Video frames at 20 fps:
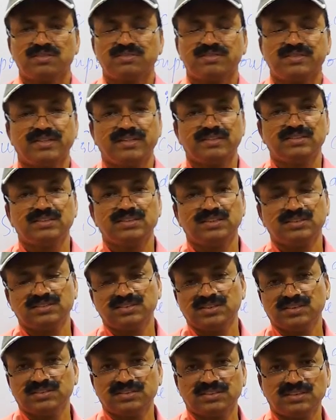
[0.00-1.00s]
we can say,
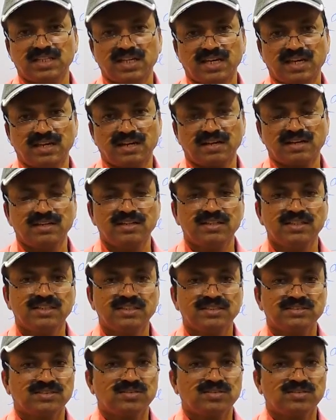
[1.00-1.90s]
judges there.